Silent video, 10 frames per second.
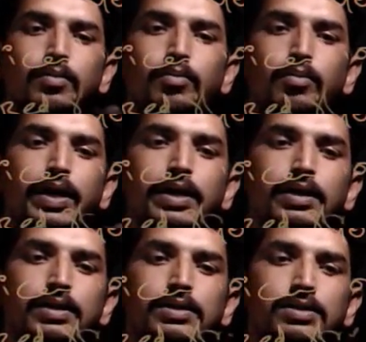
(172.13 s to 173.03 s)
Bed
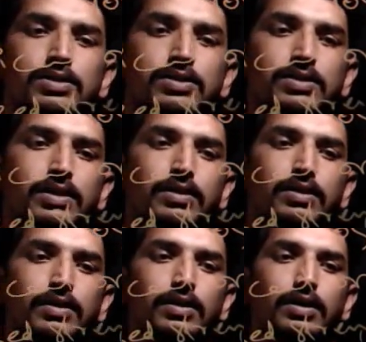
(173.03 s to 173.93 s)
strength.
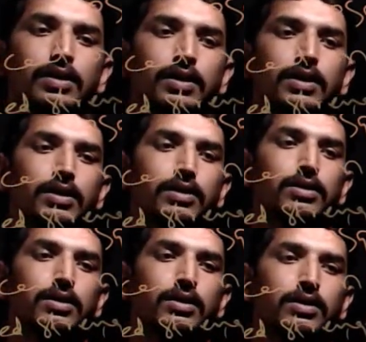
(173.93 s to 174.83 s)
Here
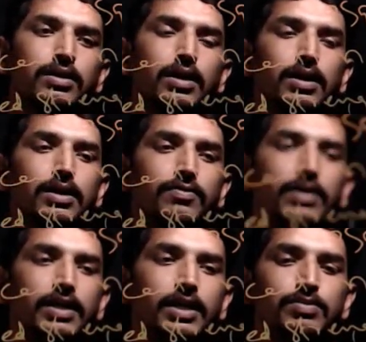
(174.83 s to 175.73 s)
there are different
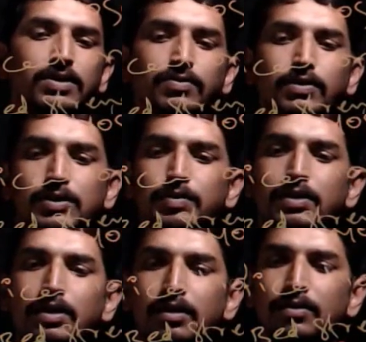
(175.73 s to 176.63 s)
types of
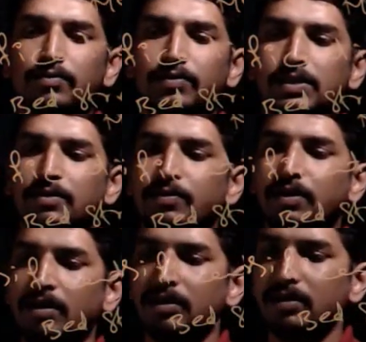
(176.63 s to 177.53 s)
hospital. First of
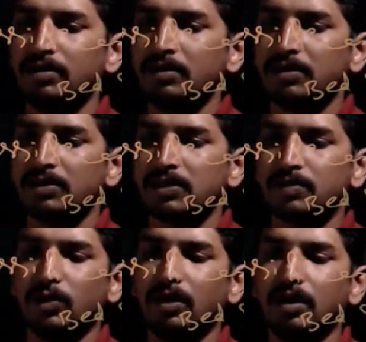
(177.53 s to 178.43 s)
all,
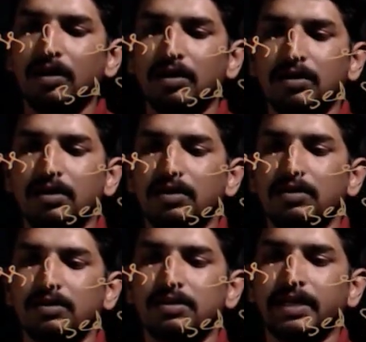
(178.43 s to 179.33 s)
small
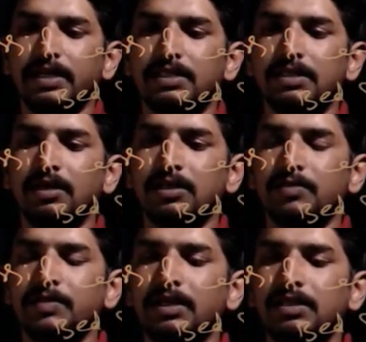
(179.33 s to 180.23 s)
sized
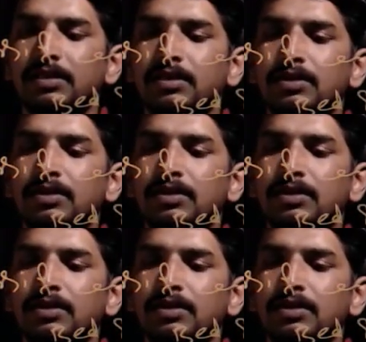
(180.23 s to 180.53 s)
hospitals.